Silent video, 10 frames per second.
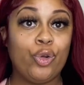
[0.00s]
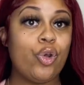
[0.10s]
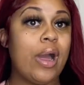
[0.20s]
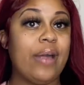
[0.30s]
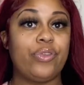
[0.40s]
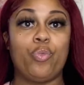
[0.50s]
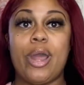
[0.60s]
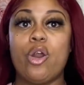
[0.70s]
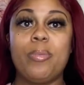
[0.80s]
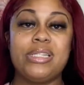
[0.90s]
You don't have to
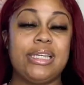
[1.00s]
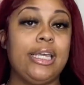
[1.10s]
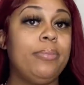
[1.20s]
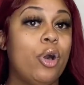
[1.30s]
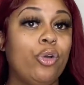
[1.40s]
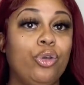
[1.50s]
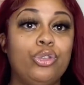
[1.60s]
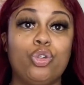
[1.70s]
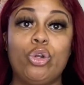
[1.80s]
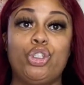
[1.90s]
wait on me to email you.
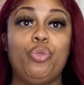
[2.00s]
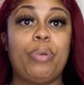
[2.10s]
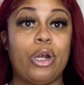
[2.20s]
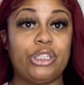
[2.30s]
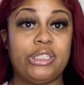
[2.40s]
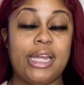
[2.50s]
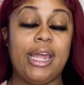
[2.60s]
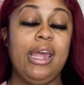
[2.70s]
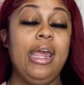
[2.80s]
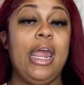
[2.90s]
As soon as you purchase
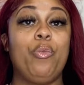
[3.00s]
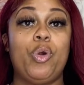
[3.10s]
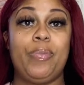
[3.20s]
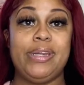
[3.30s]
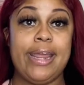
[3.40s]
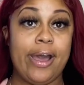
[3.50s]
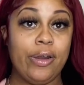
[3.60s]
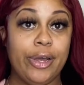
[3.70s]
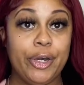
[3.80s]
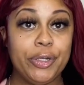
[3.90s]
it, it will be
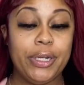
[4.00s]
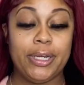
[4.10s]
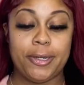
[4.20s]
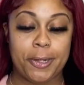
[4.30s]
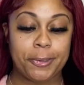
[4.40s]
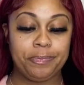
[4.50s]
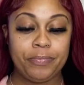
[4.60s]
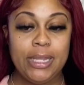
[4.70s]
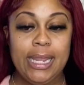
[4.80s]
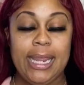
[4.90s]
downloaded.
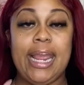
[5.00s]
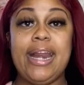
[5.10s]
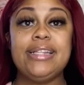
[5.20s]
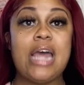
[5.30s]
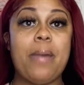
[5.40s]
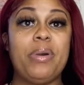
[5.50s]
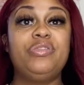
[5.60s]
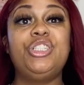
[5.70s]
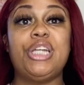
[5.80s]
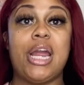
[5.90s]
Any type of
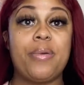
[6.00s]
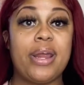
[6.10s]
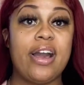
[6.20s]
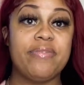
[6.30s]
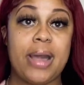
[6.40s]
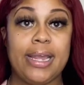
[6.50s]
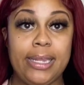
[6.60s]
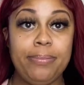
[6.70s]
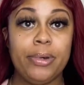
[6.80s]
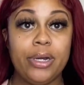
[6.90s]
sharing of my
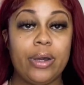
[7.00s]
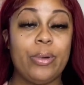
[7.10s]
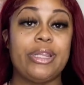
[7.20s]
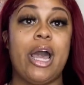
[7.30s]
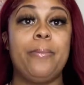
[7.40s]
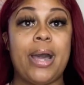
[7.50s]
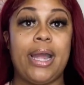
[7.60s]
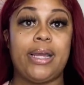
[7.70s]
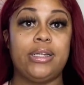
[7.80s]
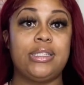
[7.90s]
ebook without
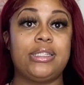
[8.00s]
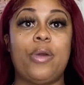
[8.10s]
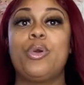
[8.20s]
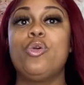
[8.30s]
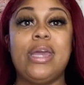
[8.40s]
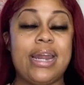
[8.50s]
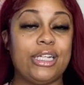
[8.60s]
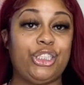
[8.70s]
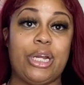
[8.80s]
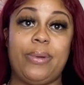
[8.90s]
my consent. Well, you
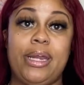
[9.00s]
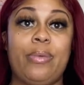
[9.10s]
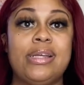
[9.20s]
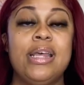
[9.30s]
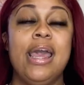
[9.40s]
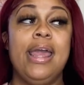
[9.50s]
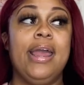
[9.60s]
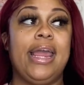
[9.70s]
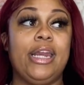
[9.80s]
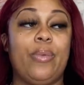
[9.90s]
cannot share it
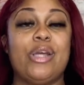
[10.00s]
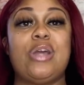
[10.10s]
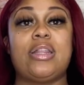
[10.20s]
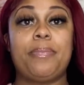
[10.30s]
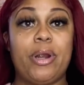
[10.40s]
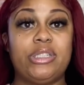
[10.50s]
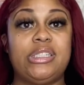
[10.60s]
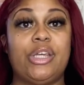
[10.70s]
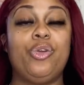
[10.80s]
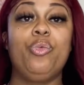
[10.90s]
anyways, you have to purchase
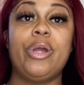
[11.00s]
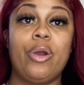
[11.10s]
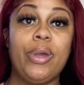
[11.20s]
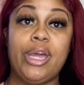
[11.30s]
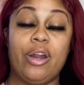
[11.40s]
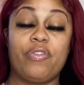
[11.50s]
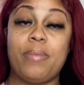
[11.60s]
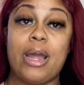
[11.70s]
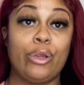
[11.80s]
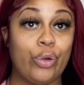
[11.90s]
it. You will hear from
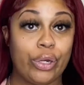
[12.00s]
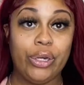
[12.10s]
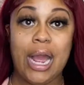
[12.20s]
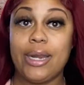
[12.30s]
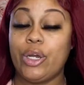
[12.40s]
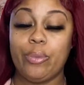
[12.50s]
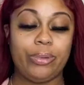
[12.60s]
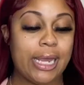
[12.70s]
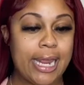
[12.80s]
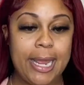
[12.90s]
my lawyer. I don't
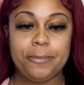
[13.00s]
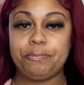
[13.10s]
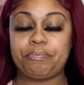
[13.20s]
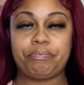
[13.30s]
play that.